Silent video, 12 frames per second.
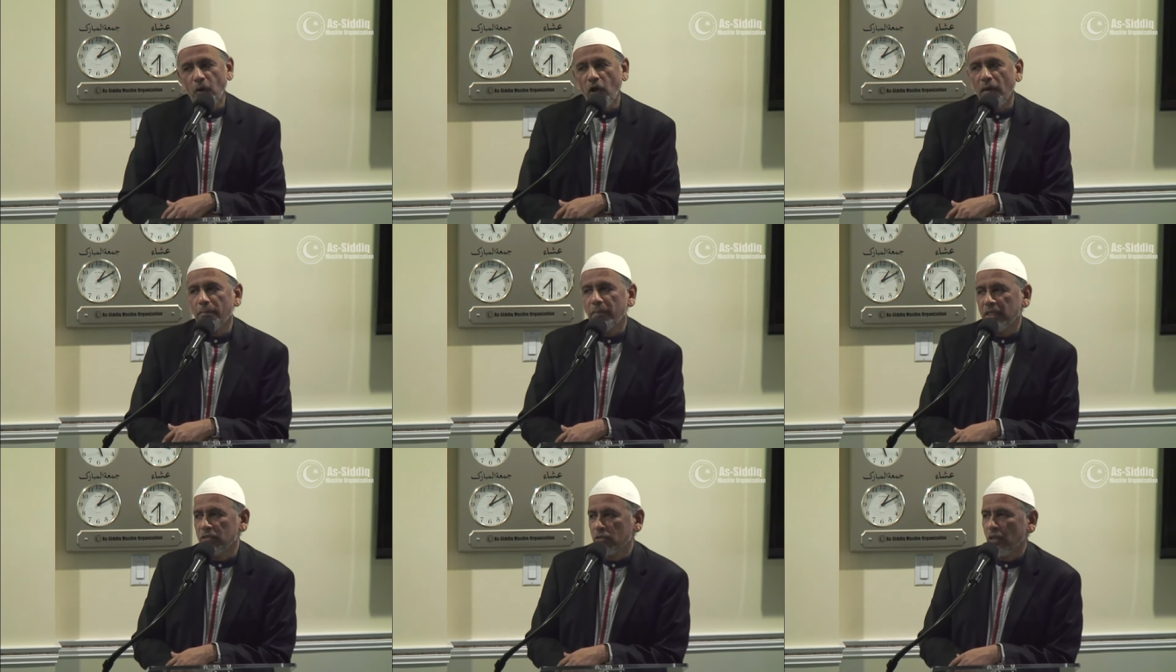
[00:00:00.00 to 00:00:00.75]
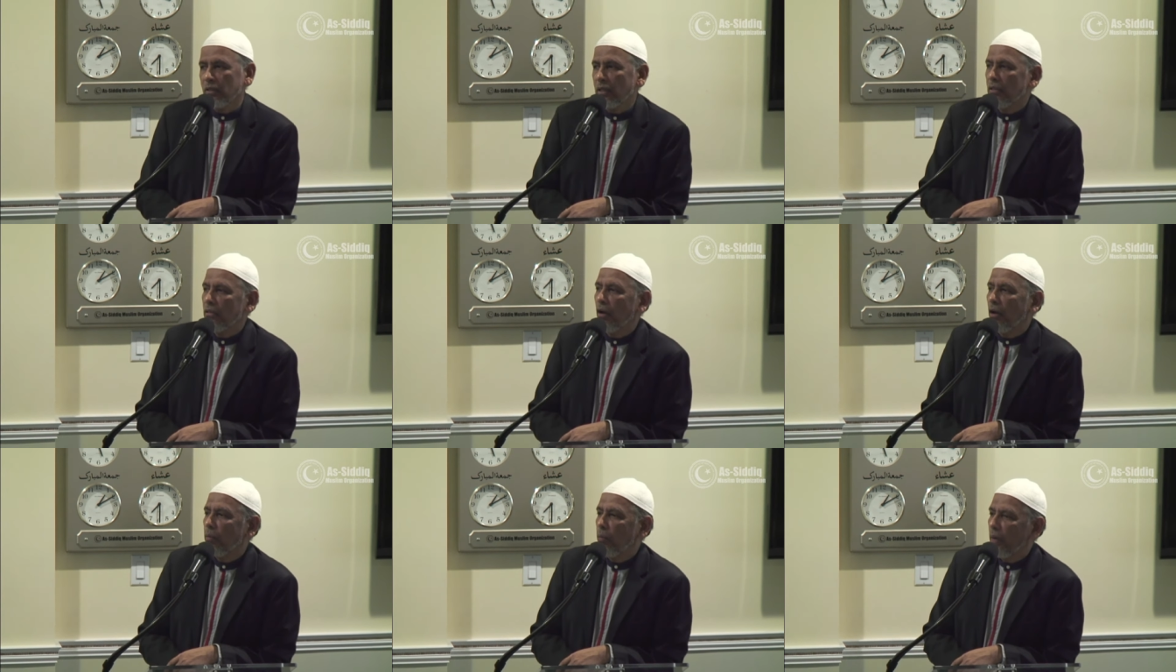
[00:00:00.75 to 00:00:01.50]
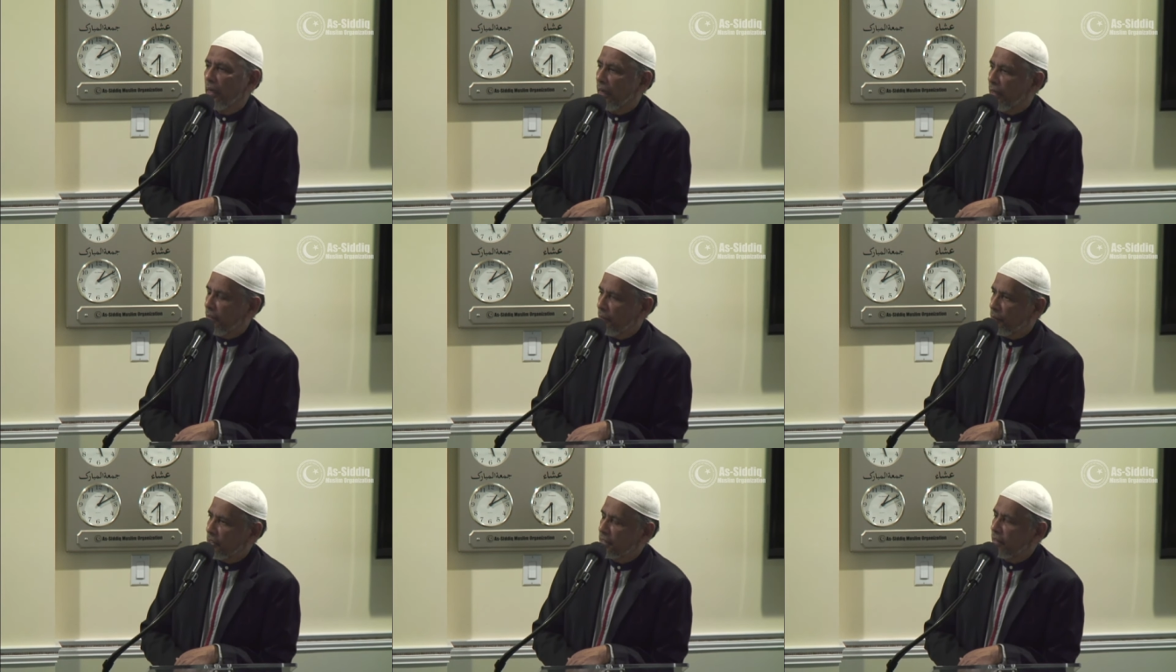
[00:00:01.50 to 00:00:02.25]
Muhammad sallallahu
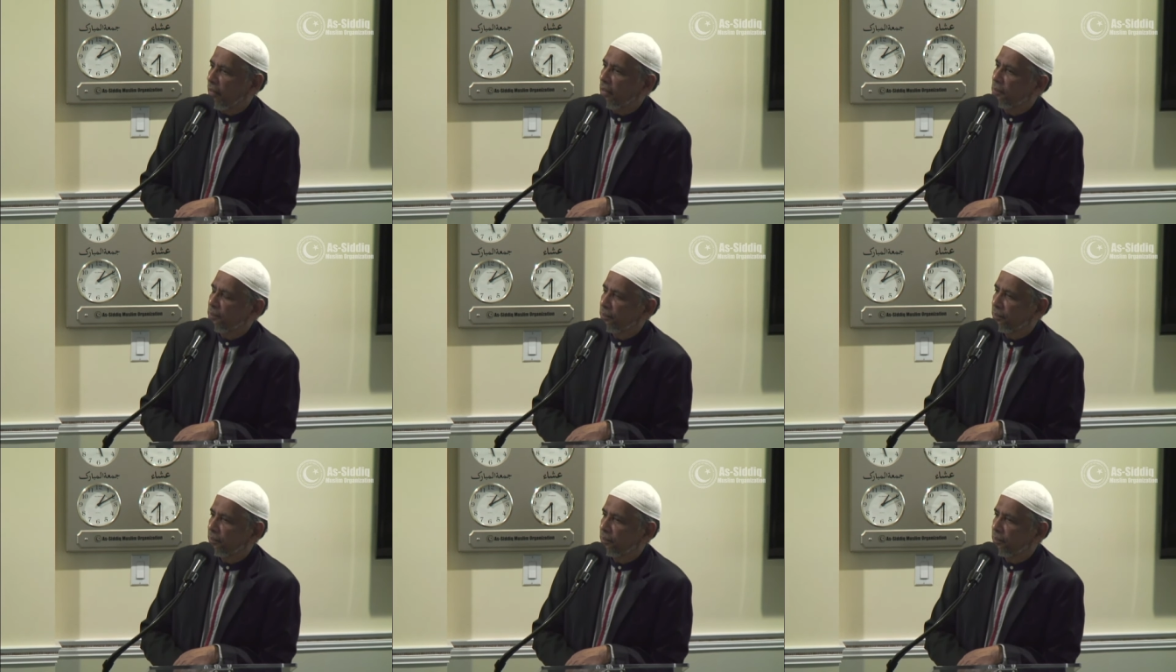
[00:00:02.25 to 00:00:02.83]
alayhi wasallam.